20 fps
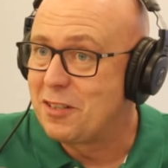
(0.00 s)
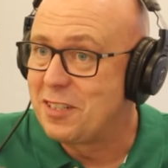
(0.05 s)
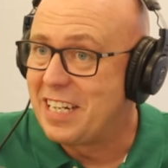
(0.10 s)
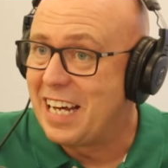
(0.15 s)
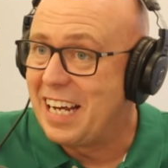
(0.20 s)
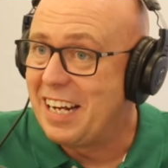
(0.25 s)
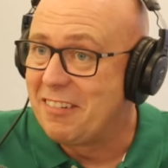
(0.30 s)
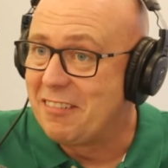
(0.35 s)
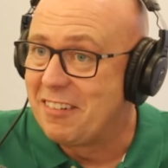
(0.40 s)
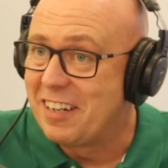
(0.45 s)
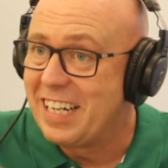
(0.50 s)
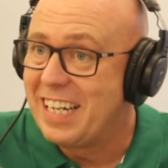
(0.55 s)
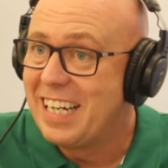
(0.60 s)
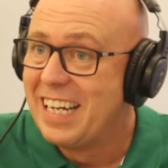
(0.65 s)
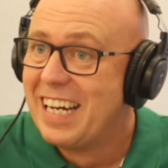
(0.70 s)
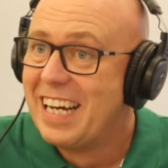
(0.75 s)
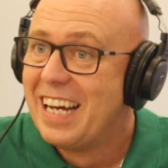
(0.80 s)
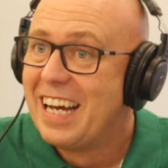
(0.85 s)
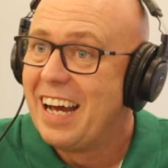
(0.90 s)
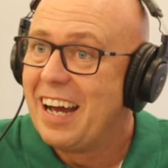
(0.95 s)
salary,
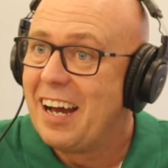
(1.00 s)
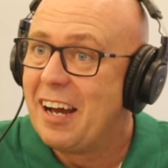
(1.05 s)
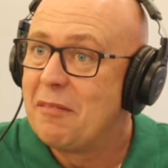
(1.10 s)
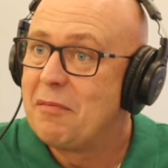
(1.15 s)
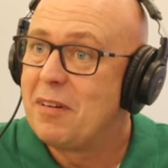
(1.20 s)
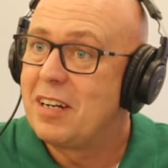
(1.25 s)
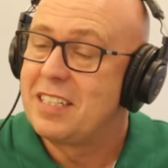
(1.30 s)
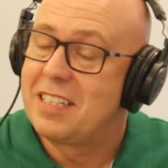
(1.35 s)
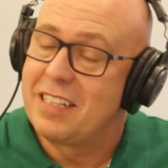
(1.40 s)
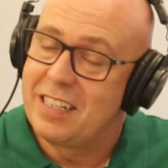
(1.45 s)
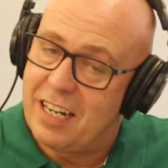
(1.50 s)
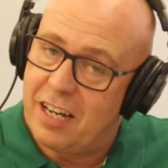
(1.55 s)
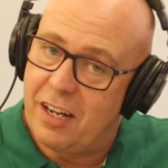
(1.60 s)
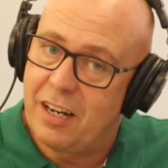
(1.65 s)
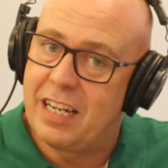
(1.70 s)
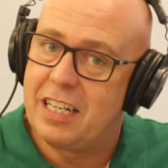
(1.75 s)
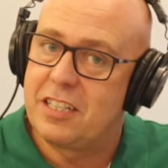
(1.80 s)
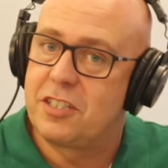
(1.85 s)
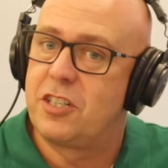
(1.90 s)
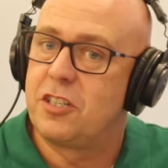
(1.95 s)
yeah. um, I said no,
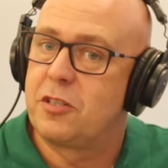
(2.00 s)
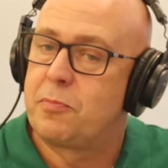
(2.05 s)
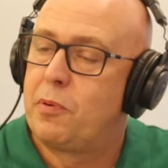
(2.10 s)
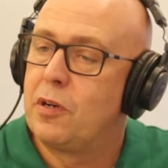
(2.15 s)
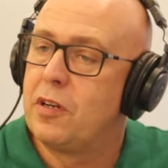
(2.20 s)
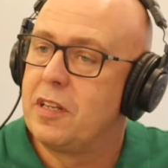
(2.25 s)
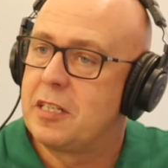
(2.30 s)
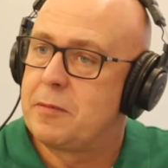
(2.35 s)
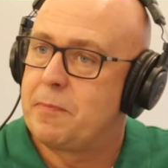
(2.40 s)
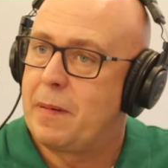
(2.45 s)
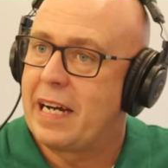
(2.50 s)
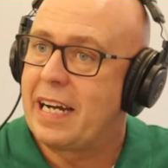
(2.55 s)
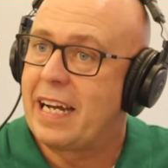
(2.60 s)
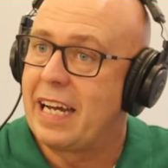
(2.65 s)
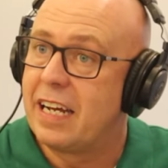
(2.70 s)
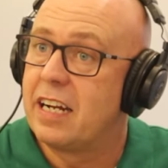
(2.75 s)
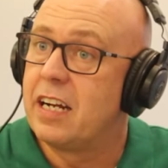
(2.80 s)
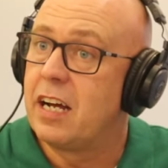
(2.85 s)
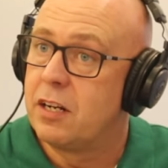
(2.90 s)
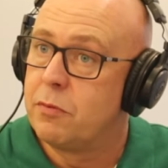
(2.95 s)
let's just put this back
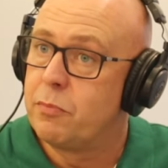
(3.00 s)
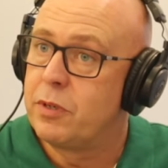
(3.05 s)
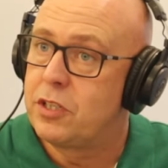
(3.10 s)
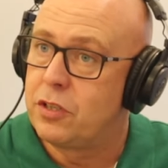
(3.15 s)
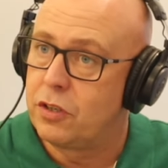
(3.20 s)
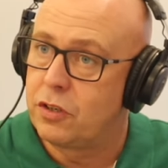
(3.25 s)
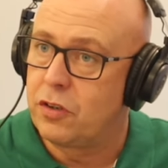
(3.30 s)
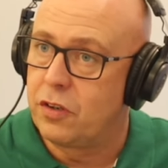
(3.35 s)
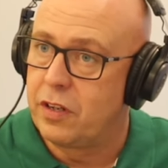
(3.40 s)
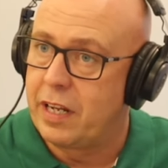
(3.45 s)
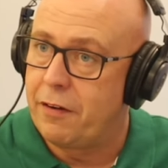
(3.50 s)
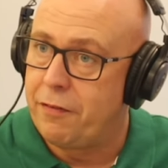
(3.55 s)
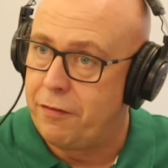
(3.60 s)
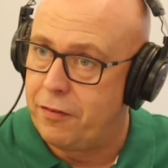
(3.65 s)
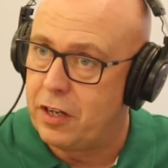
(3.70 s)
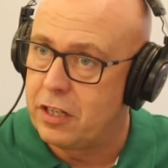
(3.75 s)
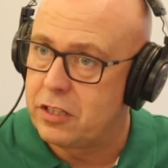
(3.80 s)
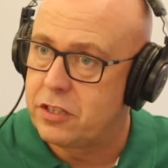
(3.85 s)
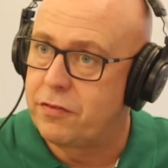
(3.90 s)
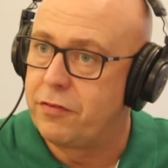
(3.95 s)
in, and we took on our
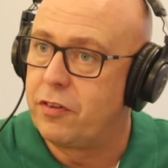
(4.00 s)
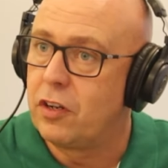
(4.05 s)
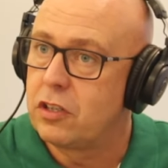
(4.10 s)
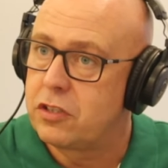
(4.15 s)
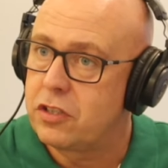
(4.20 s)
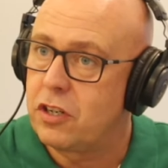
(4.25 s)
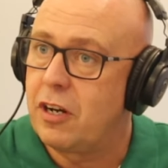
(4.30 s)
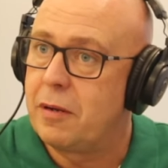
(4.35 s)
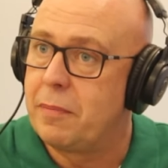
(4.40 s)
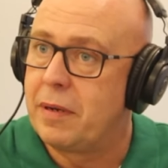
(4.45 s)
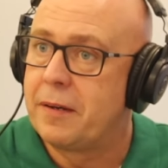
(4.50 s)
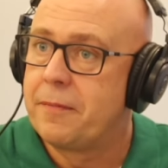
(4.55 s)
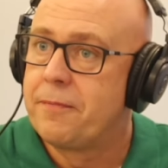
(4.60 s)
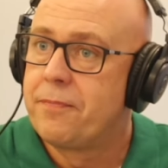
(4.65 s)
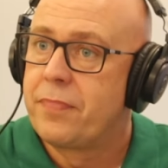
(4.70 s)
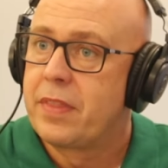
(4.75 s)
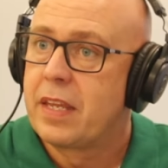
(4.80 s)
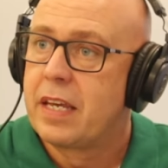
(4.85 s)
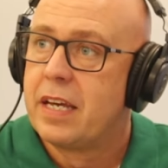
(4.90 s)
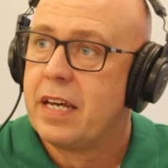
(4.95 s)
first full timer.
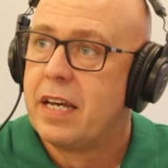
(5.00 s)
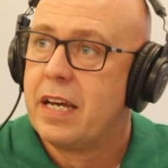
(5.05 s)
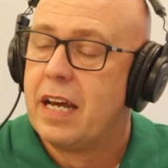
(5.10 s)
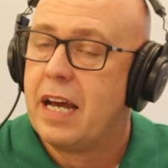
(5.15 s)
Nice.